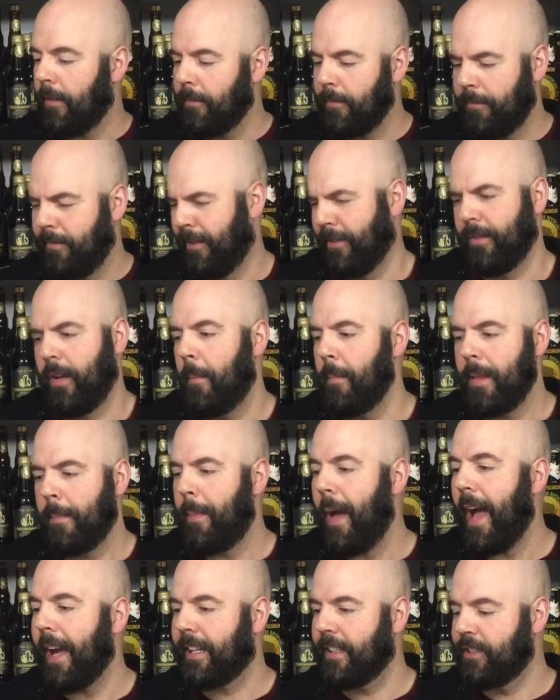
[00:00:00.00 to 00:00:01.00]
First of all, I mean, the
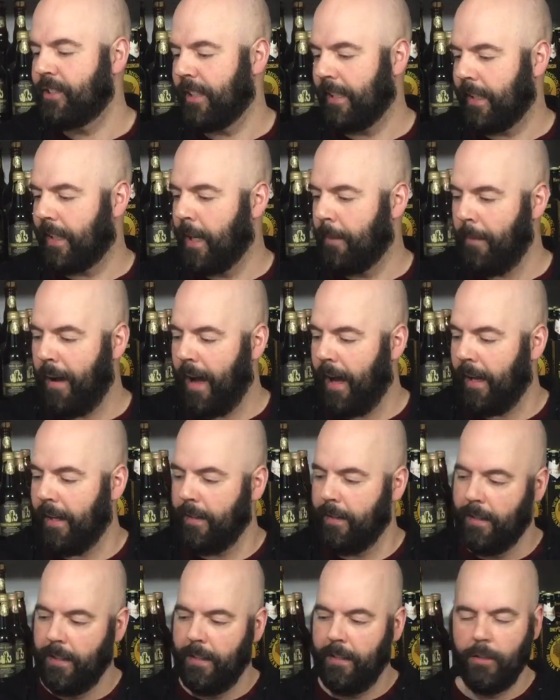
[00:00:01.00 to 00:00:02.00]
packaging, come
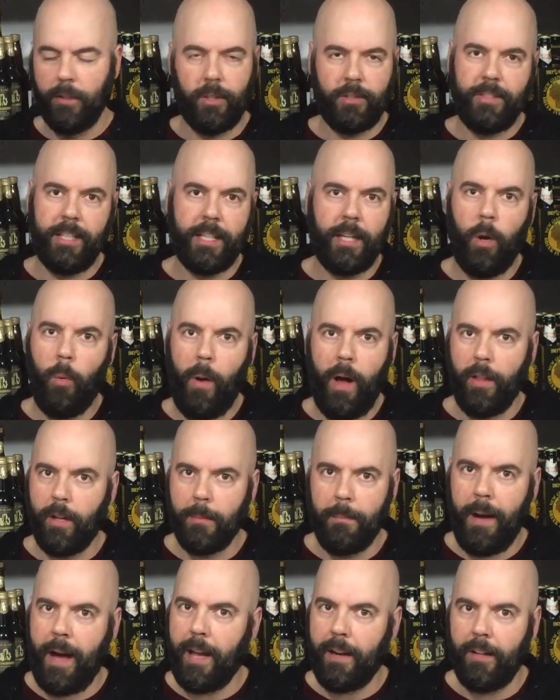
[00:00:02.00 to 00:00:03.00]
on. Looks like a Weller
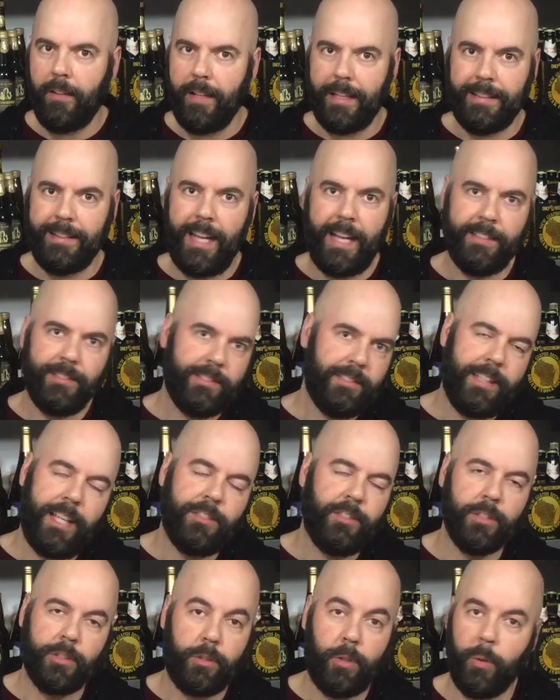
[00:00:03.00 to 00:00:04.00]
bottle. Like, that's
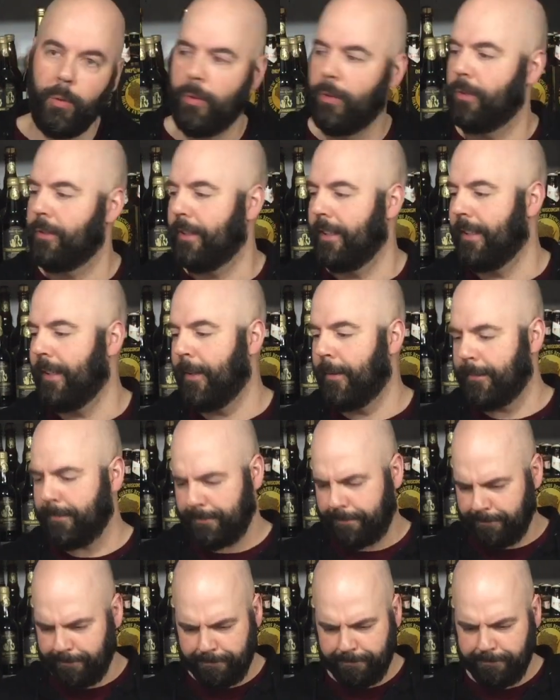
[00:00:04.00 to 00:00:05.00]
just cool, you know?